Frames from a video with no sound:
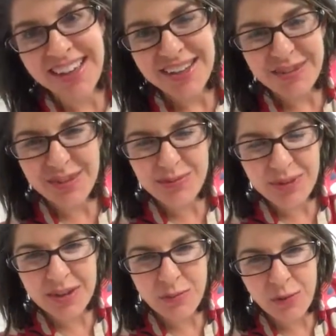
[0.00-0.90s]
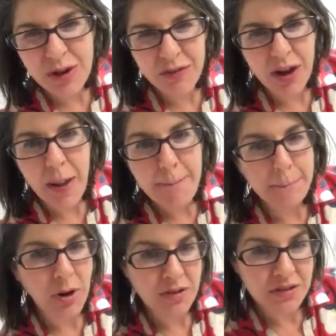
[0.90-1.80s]
So it's really more of a
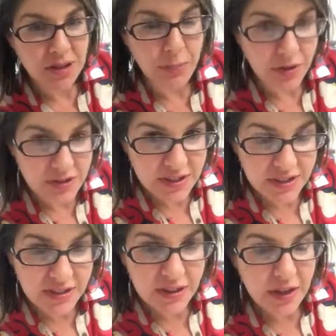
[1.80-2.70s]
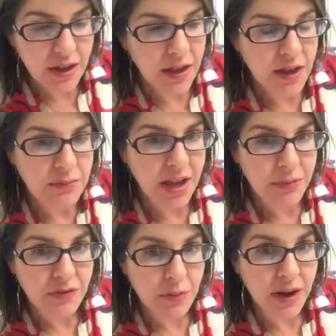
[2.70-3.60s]
person-to-person type
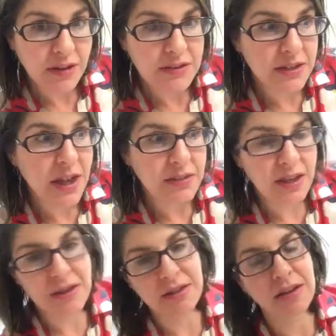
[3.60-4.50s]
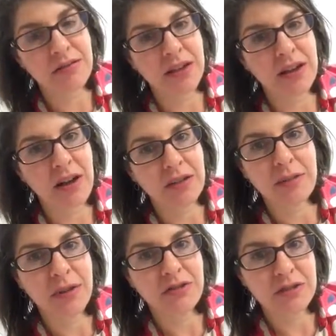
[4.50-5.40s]
of comparison, and then identifying
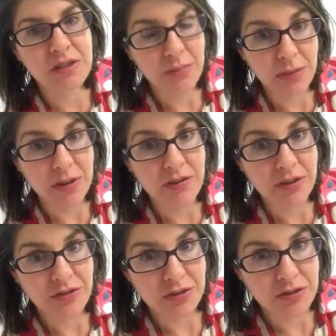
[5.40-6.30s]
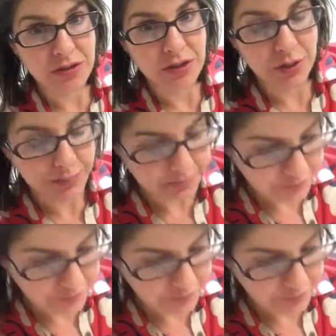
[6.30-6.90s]
occupations that might be of interest to you.